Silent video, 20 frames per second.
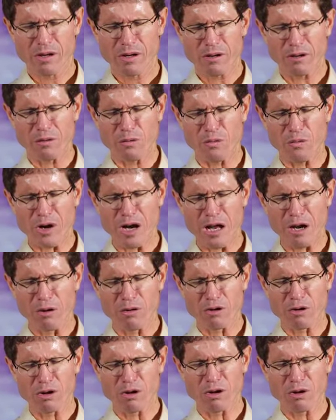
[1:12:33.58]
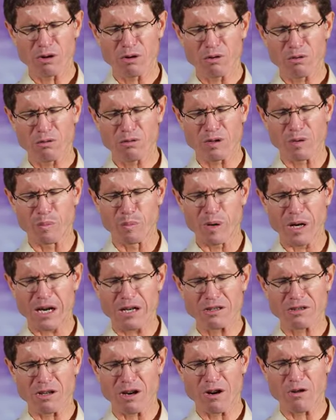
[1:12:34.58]
to follow you, to
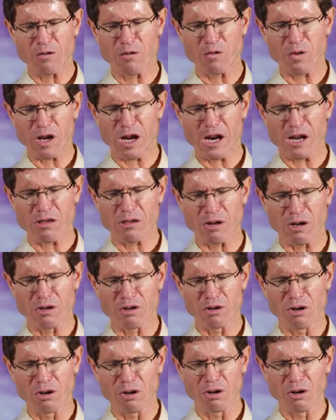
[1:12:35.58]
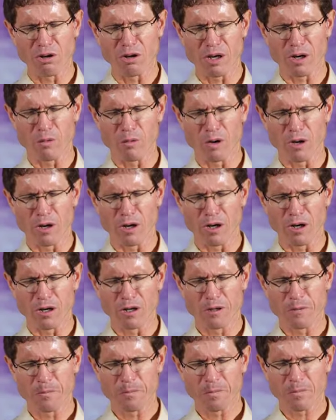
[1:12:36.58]
base our faith on your holy
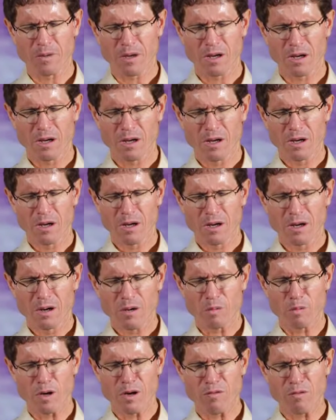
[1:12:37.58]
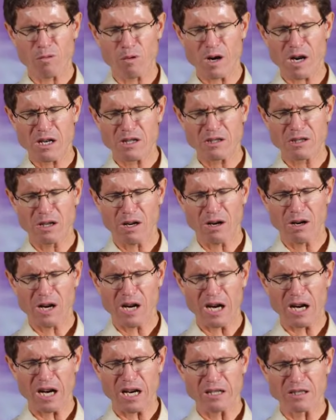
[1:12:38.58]
word. We've raised our
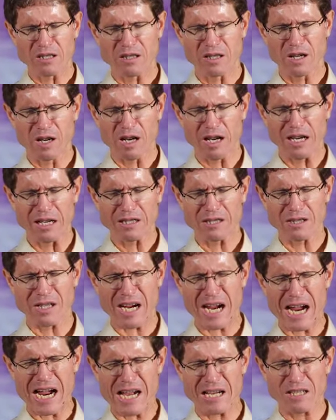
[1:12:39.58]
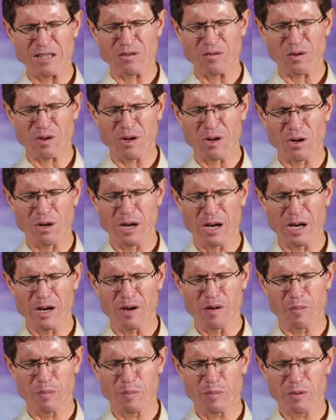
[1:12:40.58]
hands tonight to ask for your
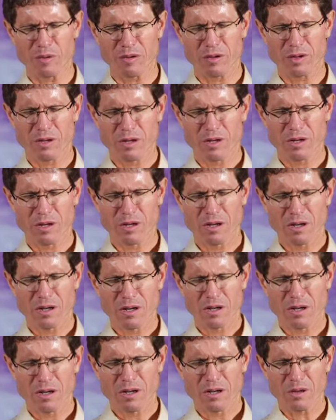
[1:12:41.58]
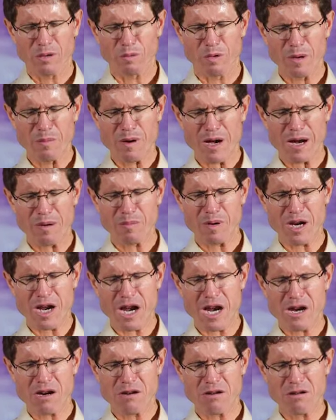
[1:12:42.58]
help. That we might be
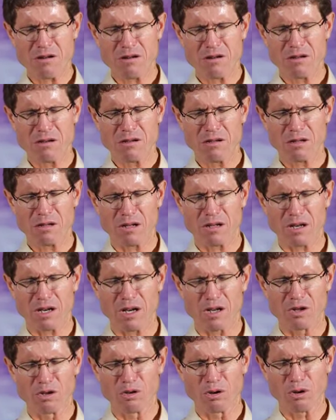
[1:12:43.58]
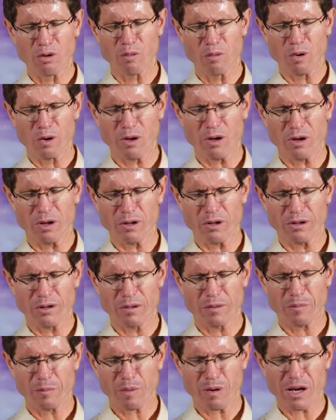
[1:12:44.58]
anchored in your word.
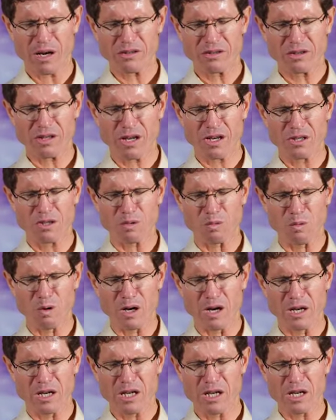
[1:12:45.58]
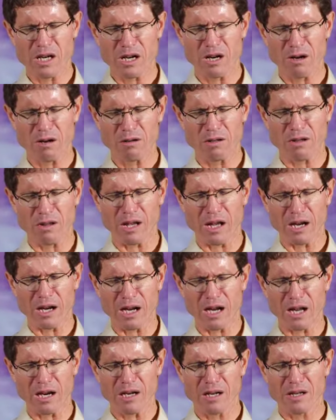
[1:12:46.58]
Bless each one here to that
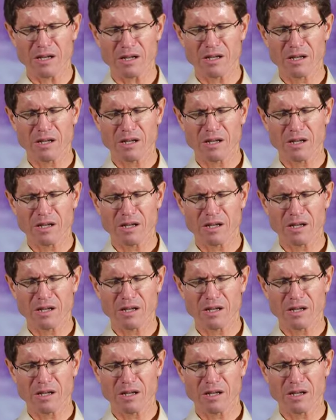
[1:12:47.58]
end.